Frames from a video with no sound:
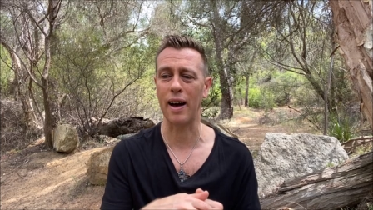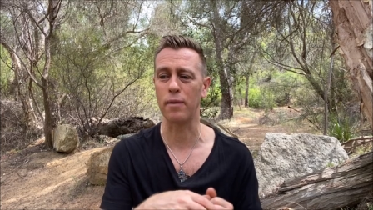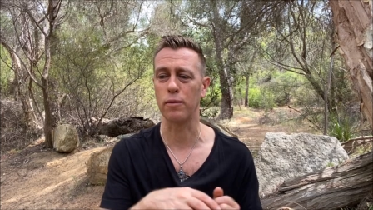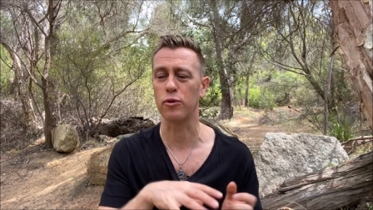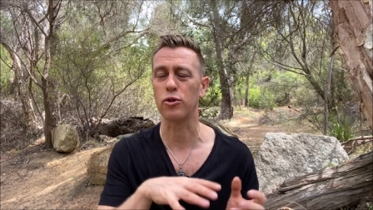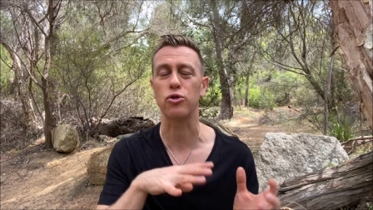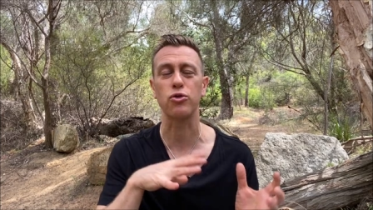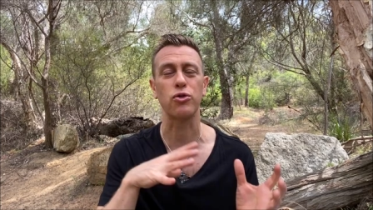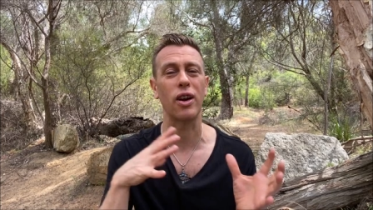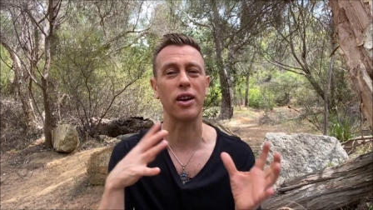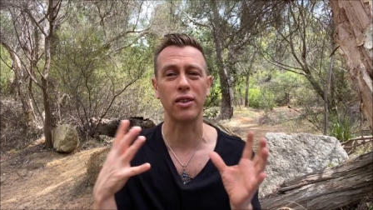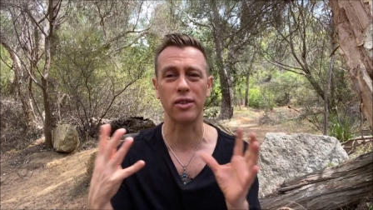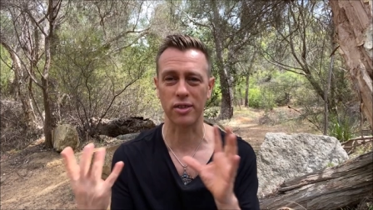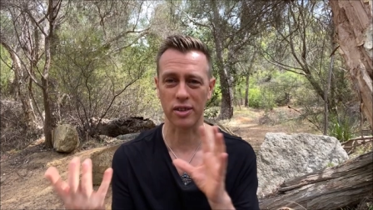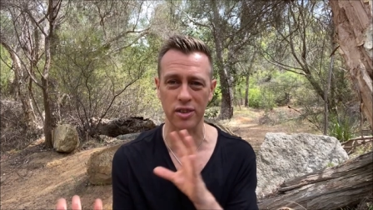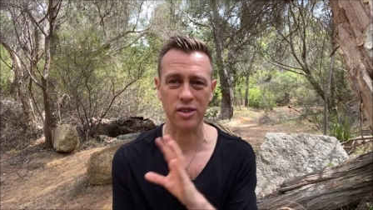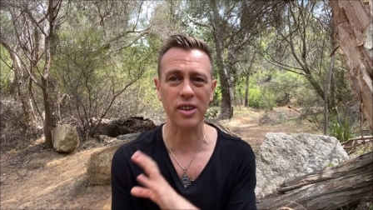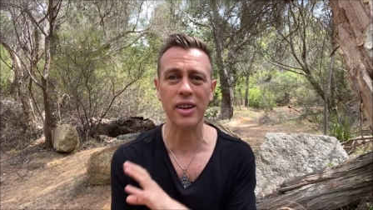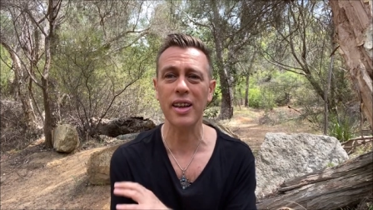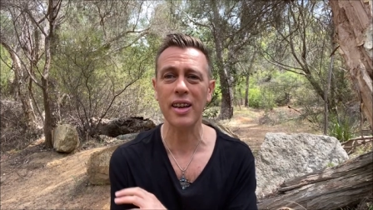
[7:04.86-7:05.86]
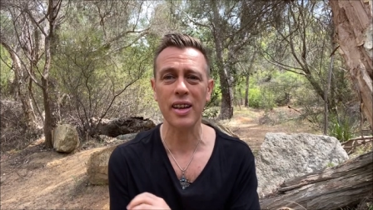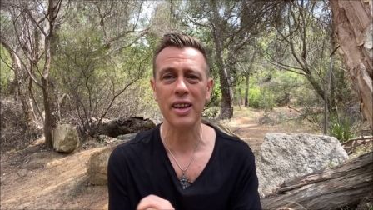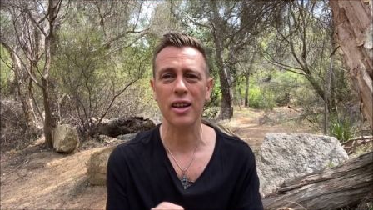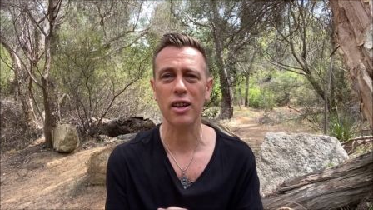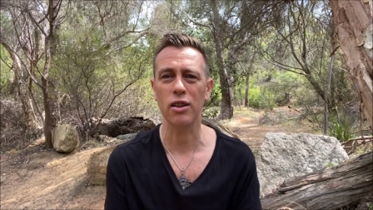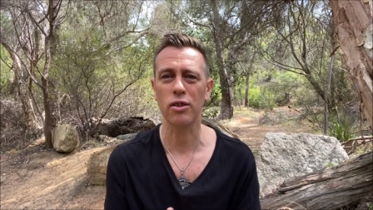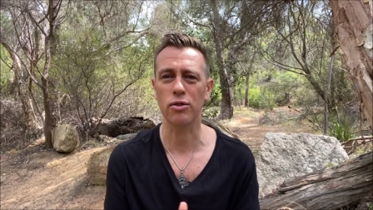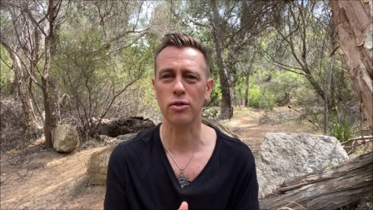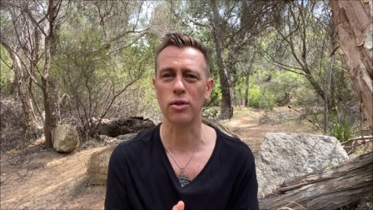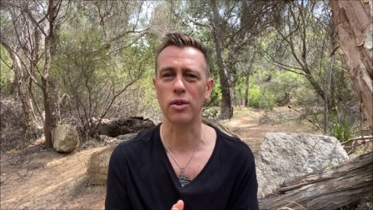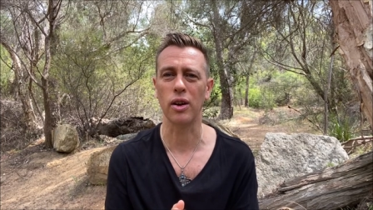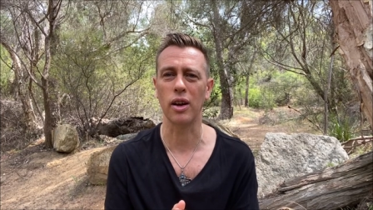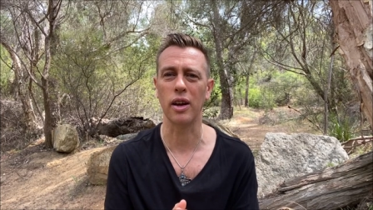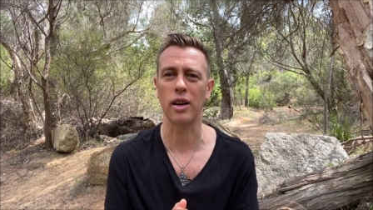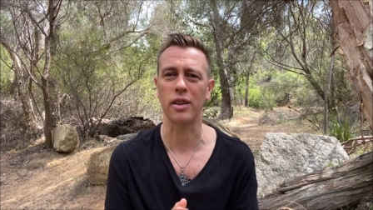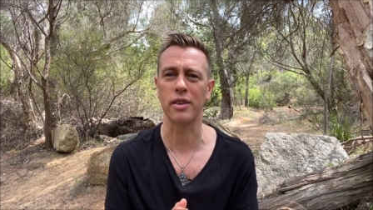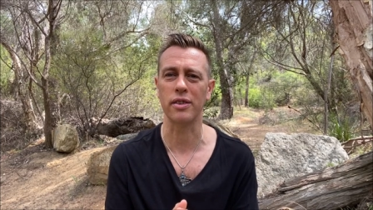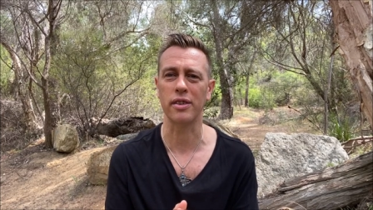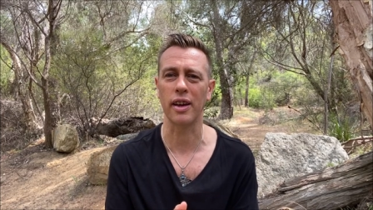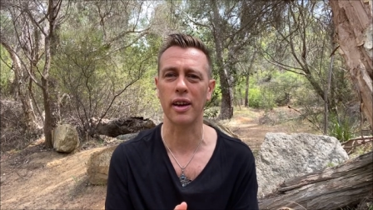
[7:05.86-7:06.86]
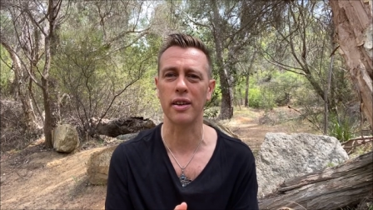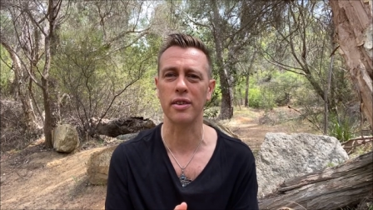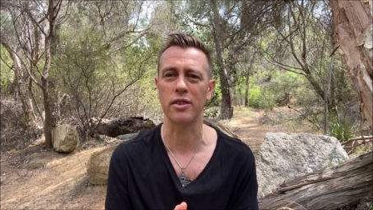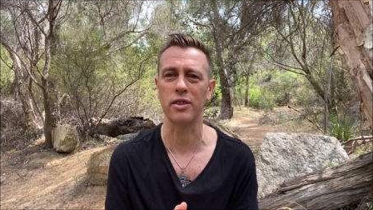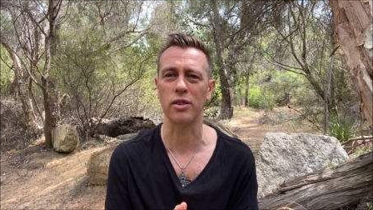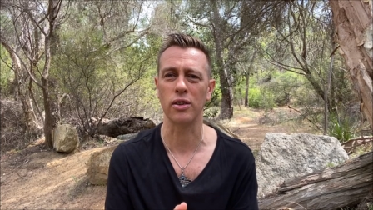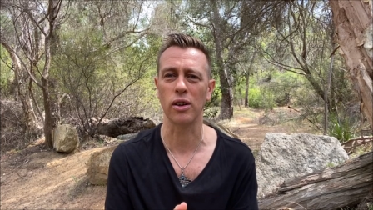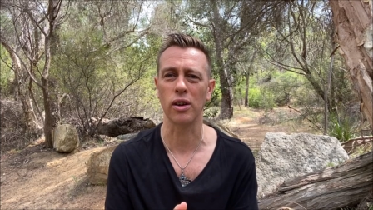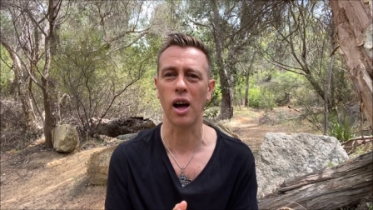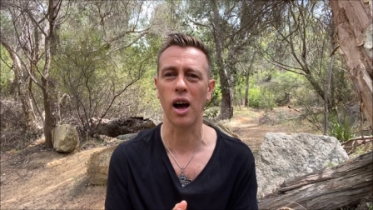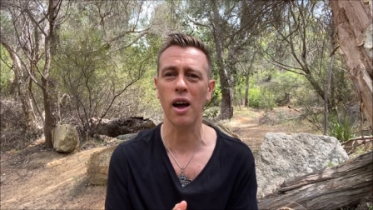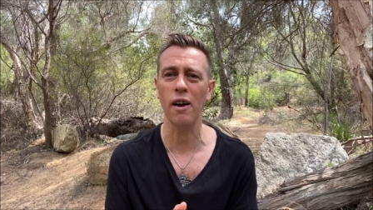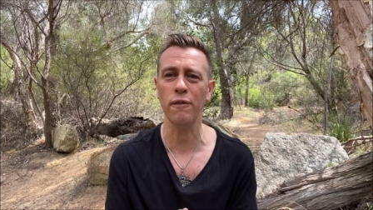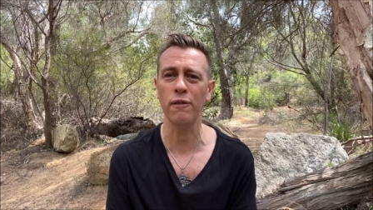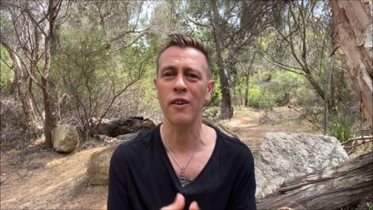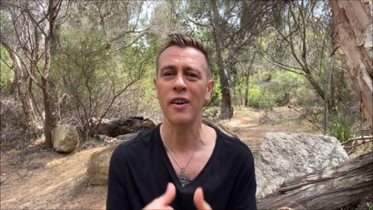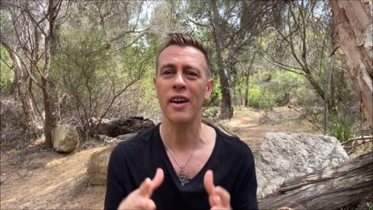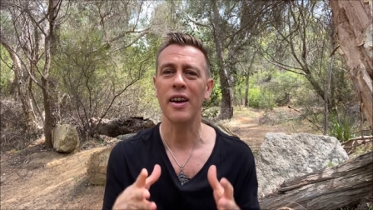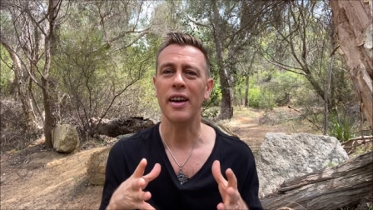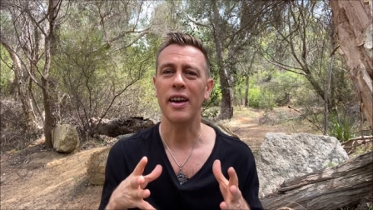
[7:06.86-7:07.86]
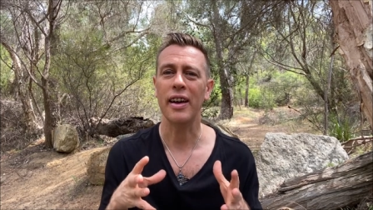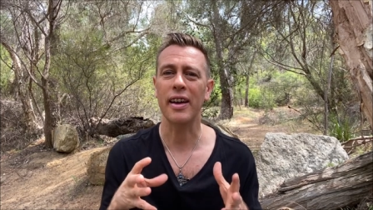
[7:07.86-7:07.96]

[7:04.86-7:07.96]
transitioning through any stage in your life.